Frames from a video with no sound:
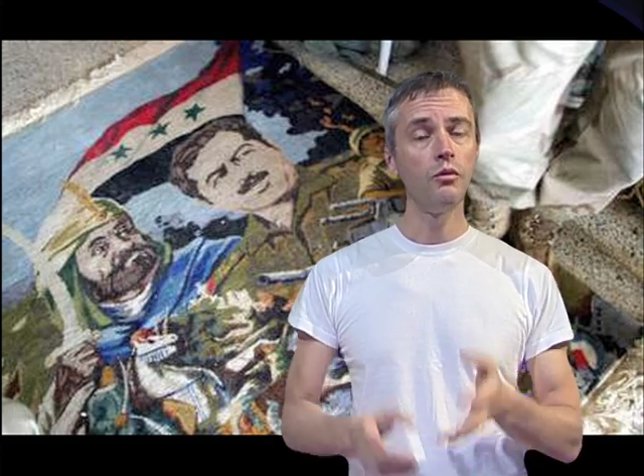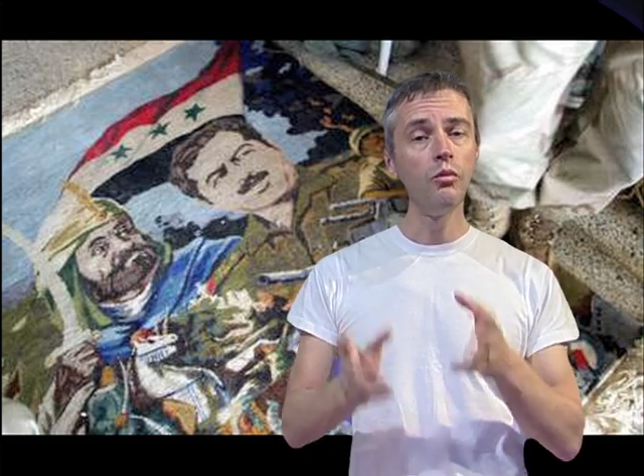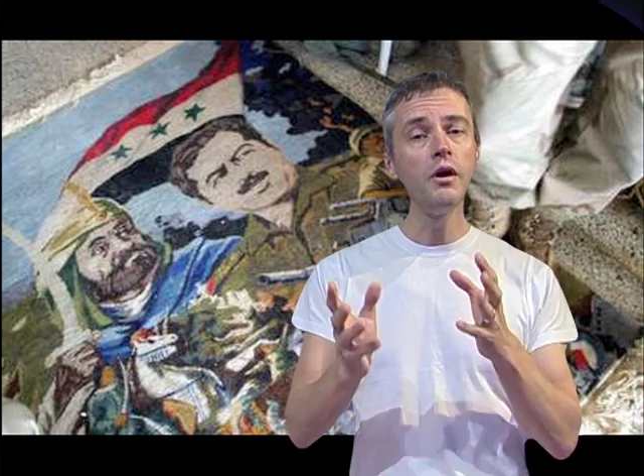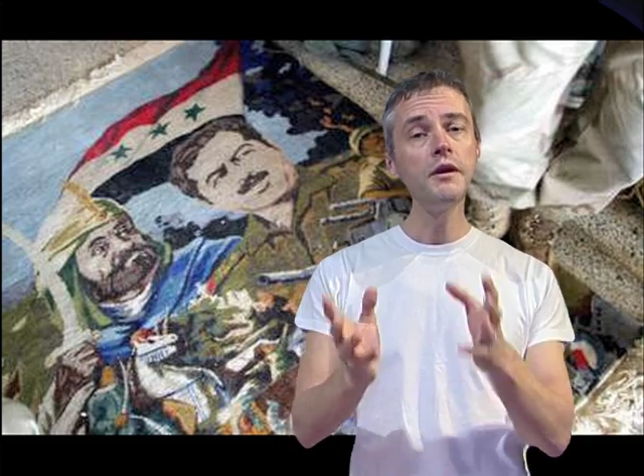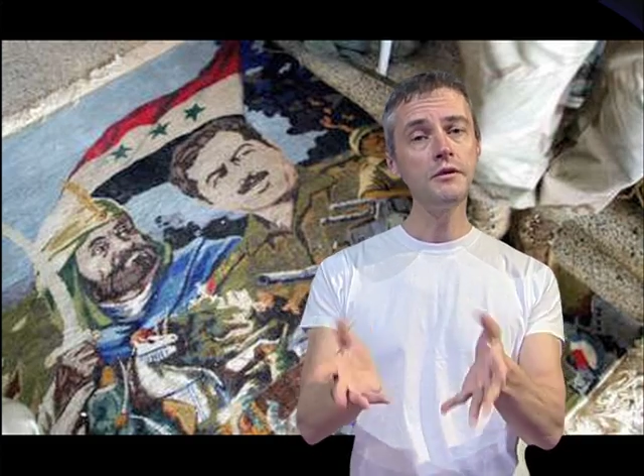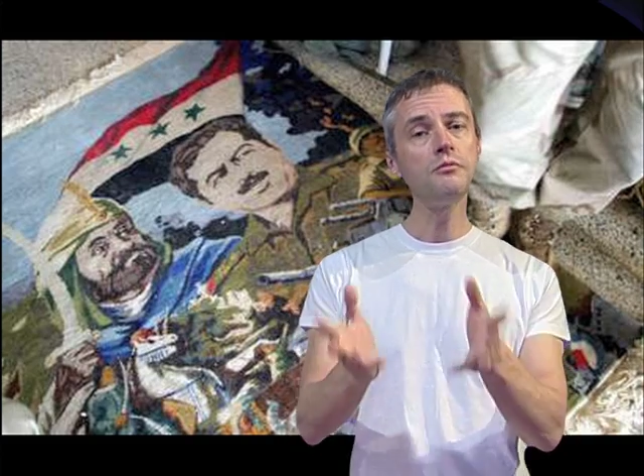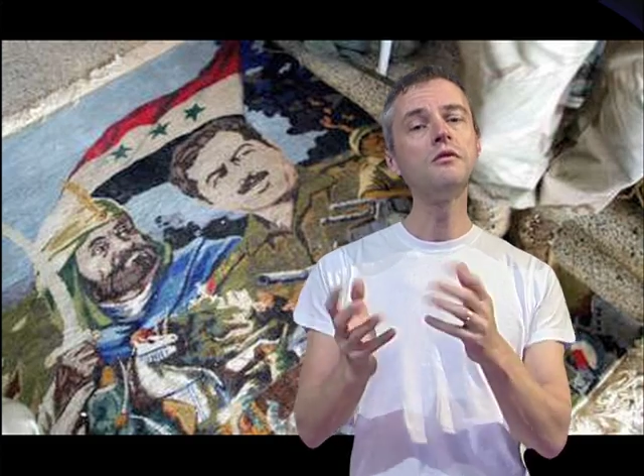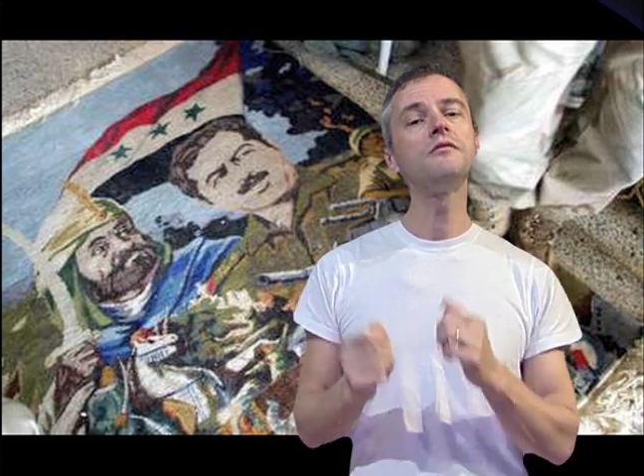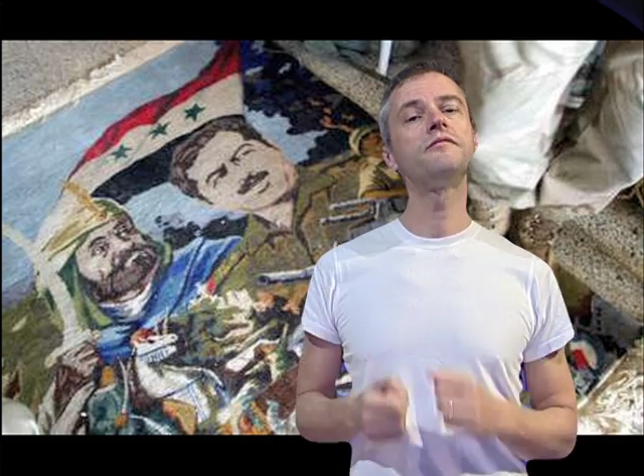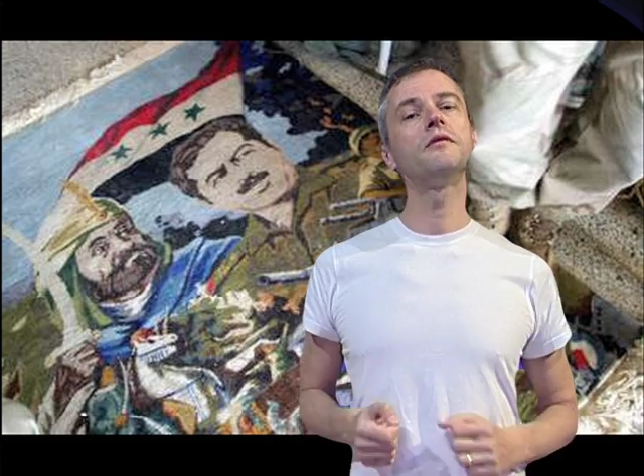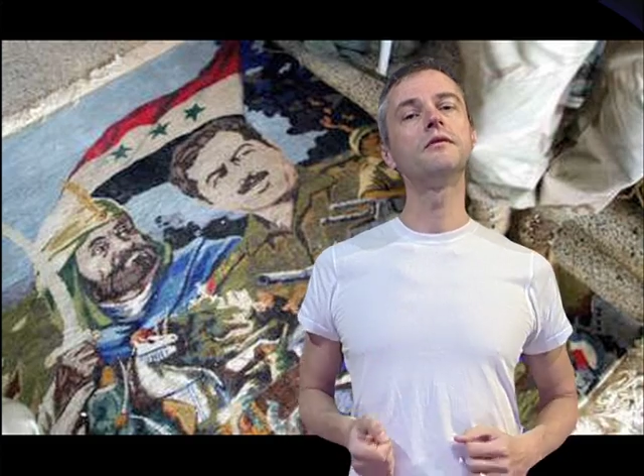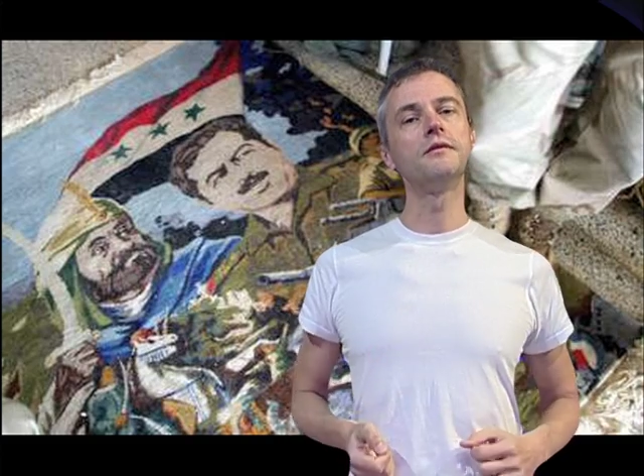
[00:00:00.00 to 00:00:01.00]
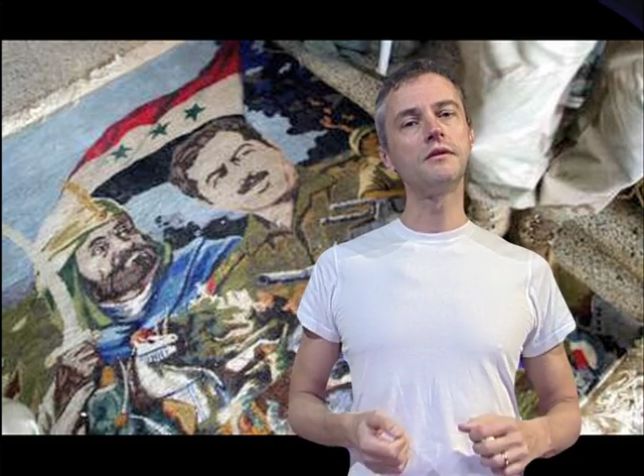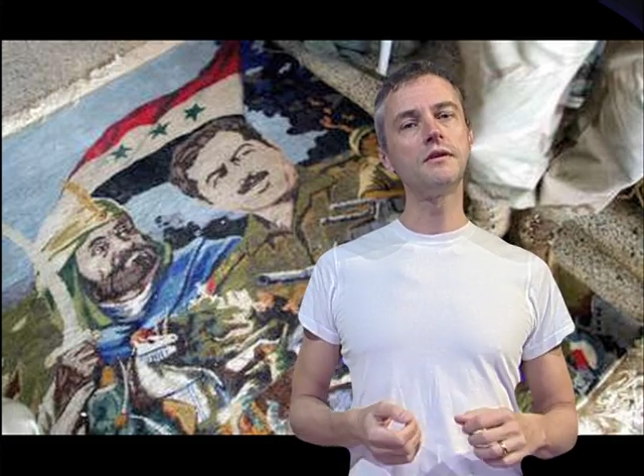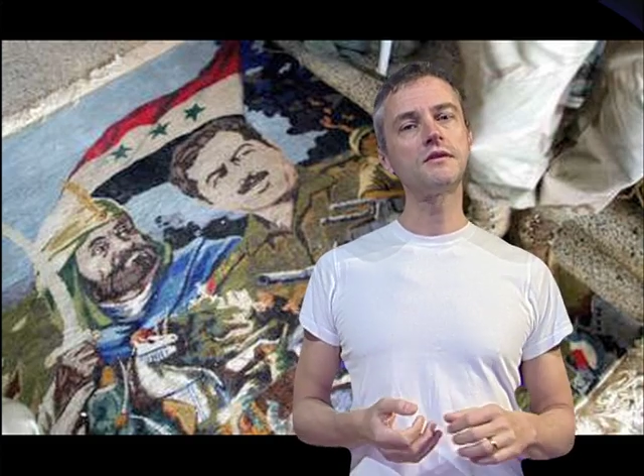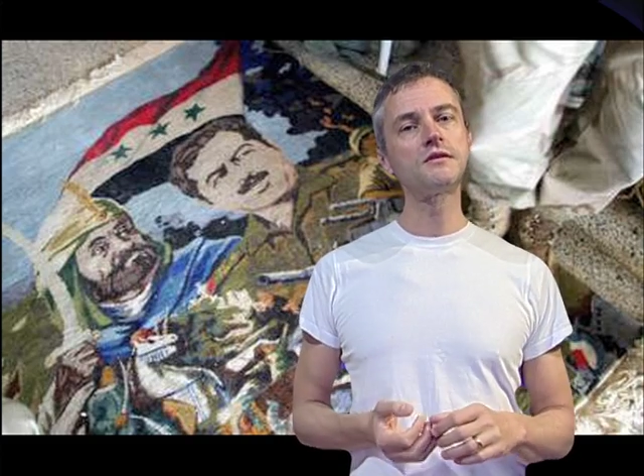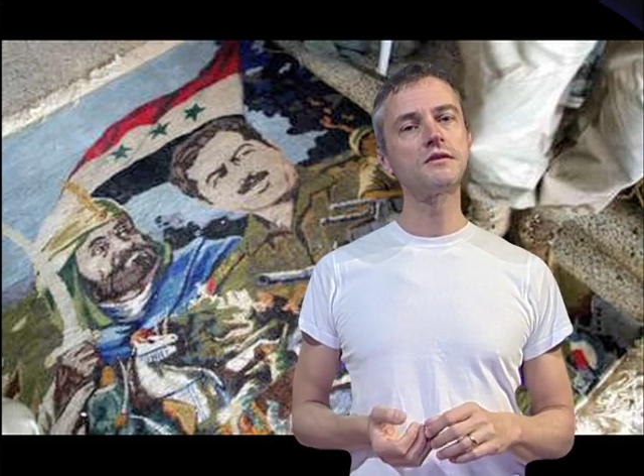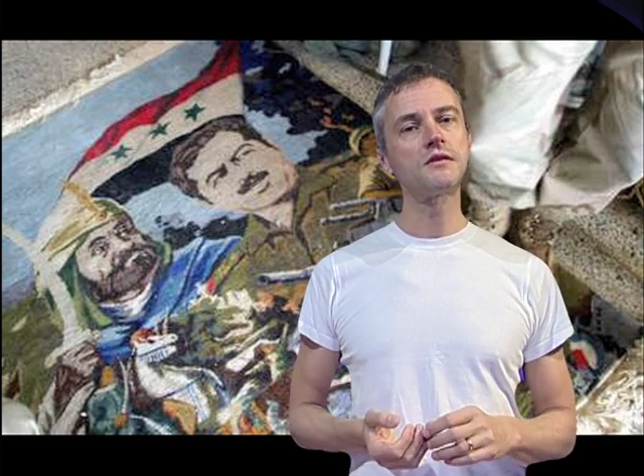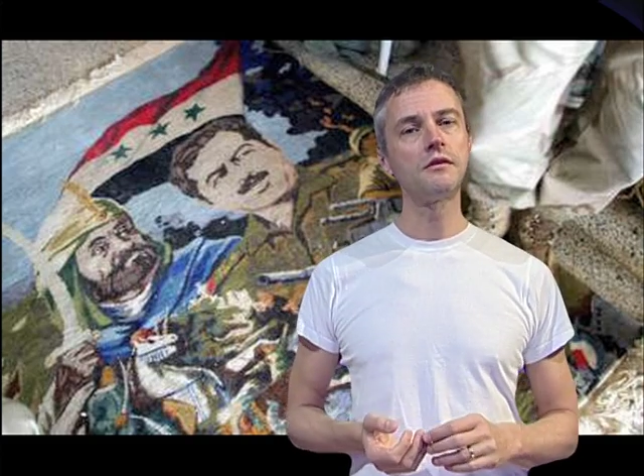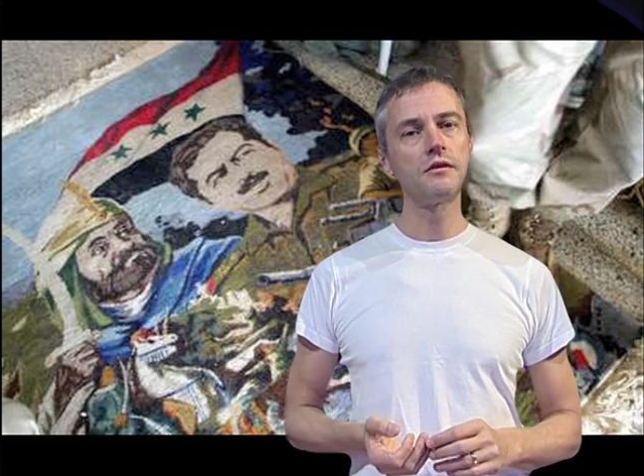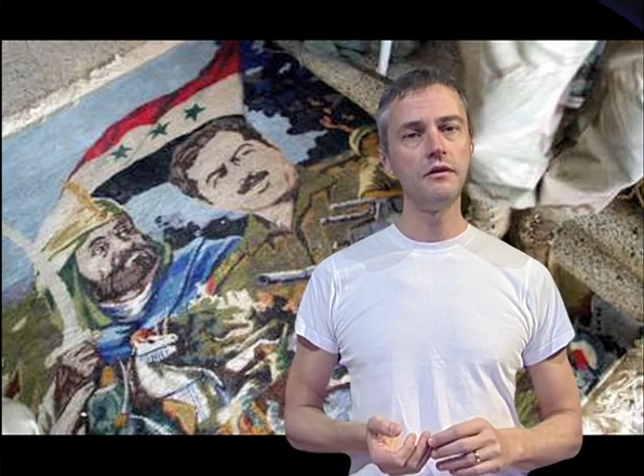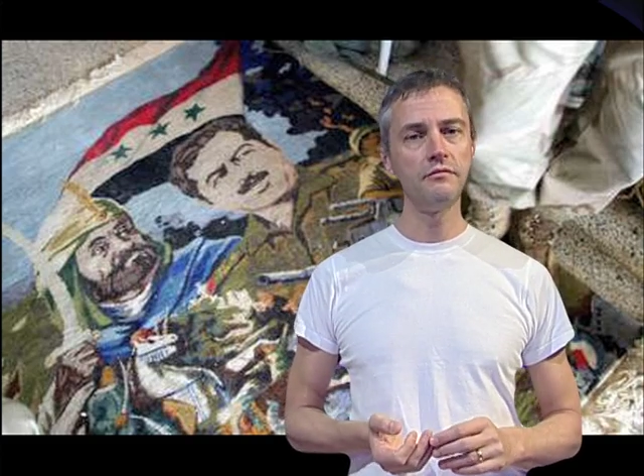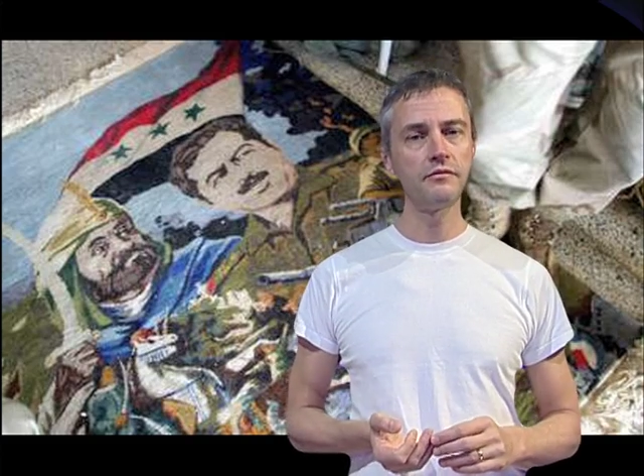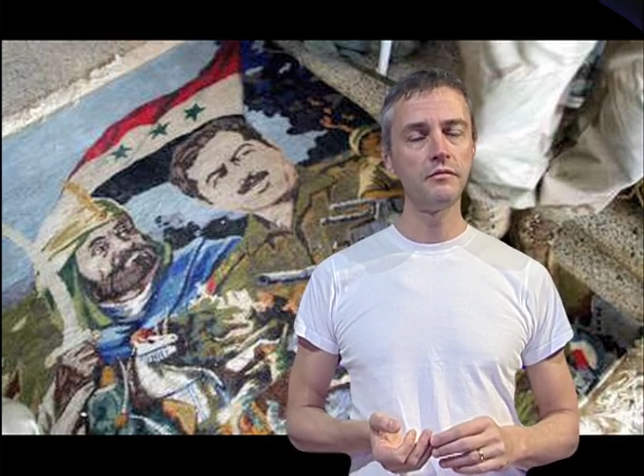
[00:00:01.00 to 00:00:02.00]
Where do I find the
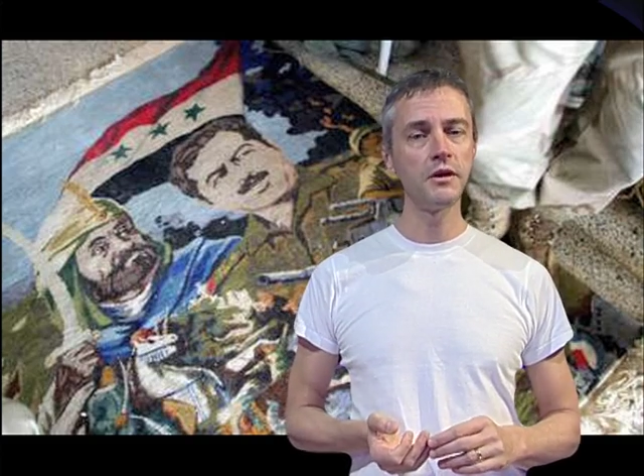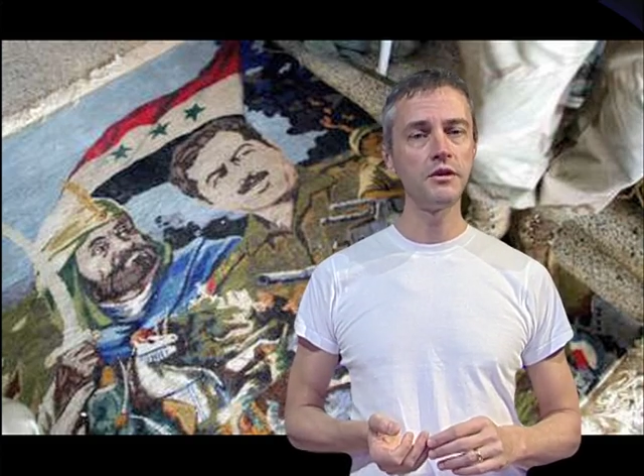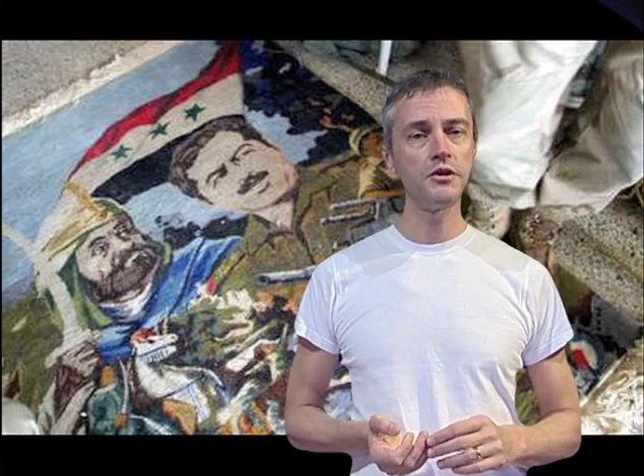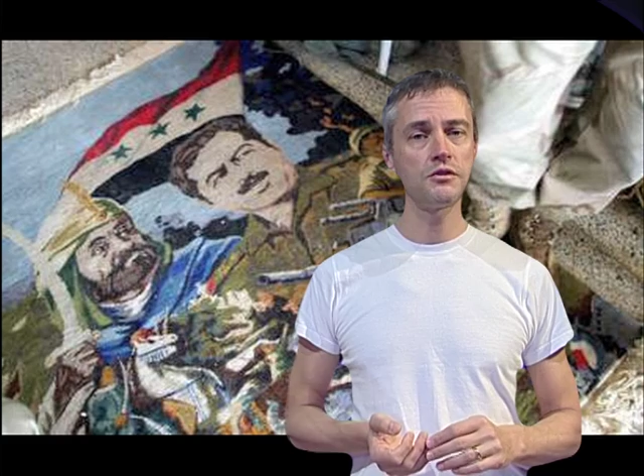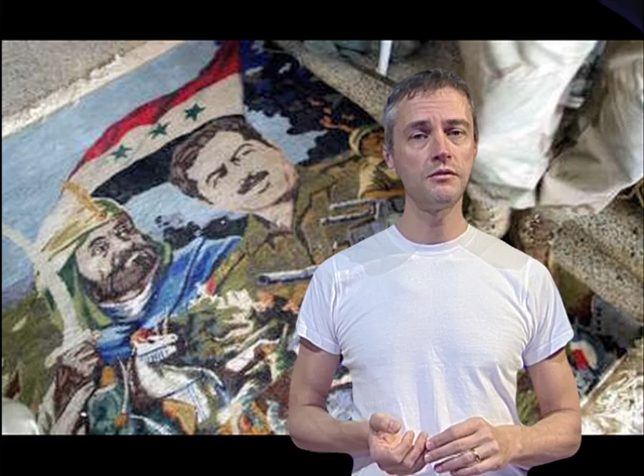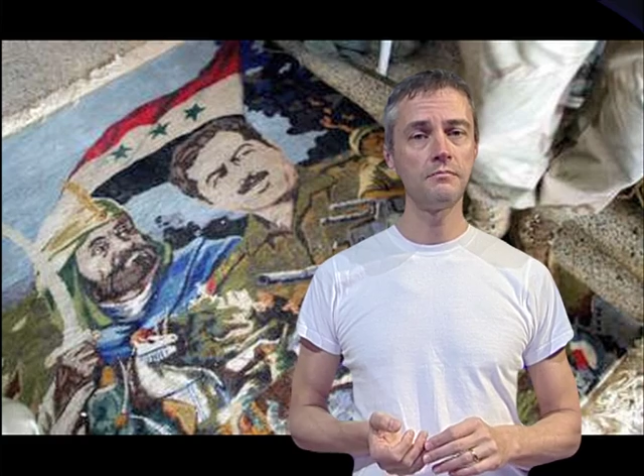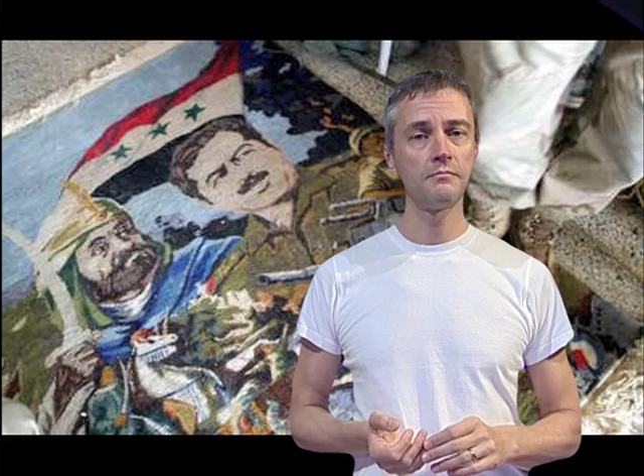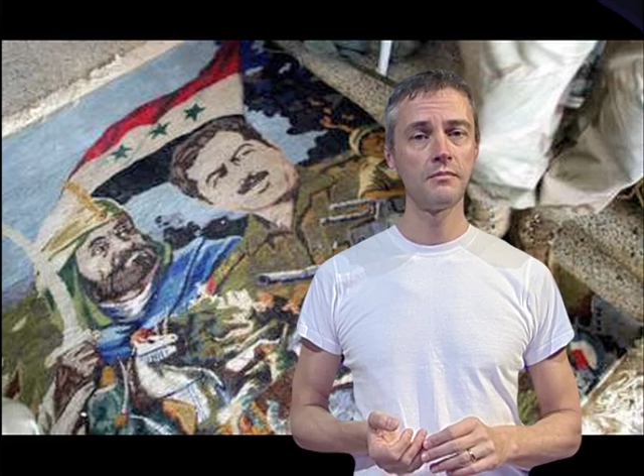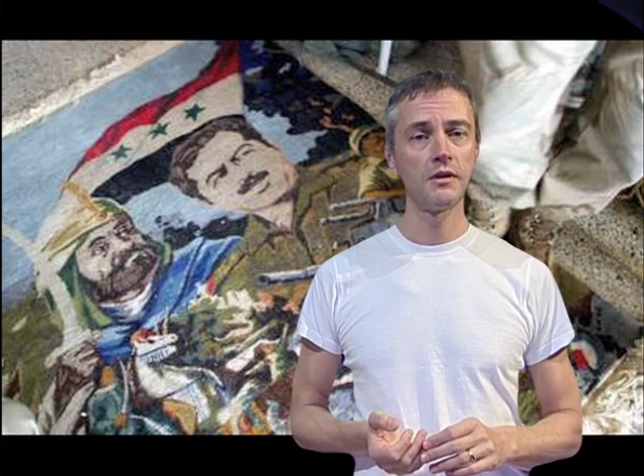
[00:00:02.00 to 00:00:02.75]
necessary information?